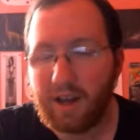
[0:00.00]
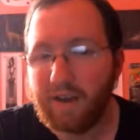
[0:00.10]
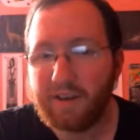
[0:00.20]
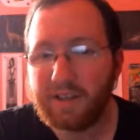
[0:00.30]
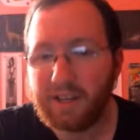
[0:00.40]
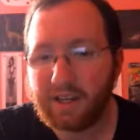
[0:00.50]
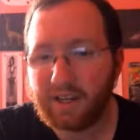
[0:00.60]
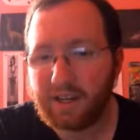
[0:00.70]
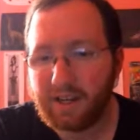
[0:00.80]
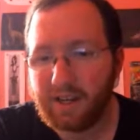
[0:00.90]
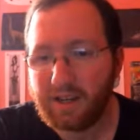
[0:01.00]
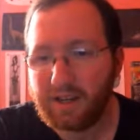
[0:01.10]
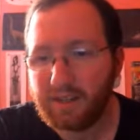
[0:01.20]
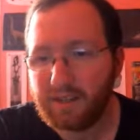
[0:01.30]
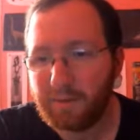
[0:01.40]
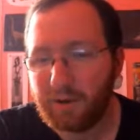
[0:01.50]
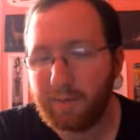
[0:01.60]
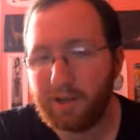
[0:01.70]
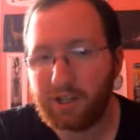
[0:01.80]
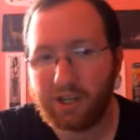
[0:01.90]
everything is pretty
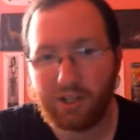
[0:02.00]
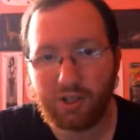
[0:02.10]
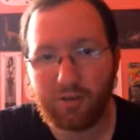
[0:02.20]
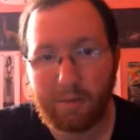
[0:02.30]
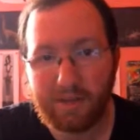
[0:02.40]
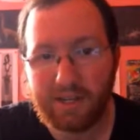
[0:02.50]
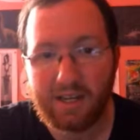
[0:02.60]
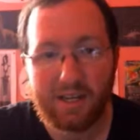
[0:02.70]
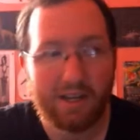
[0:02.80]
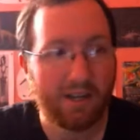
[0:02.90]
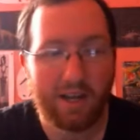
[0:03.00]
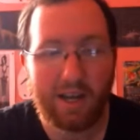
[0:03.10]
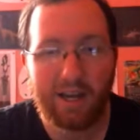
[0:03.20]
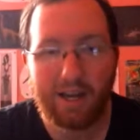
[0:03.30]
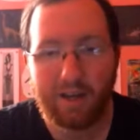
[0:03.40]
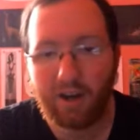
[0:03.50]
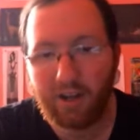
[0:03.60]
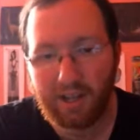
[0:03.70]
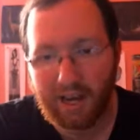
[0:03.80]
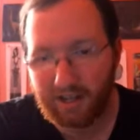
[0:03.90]
much unscripted and
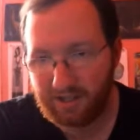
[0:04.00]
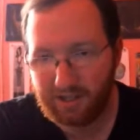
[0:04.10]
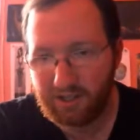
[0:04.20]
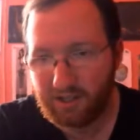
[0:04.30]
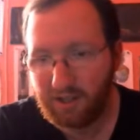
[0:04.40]
all that.